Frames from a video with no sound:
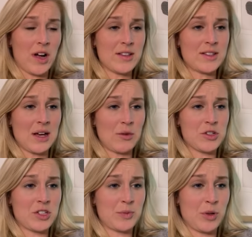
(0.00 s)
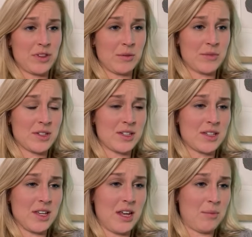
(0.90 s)
guns that would just put them to
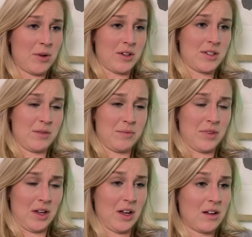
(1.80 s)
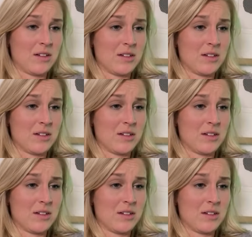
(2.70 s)
sleep or something?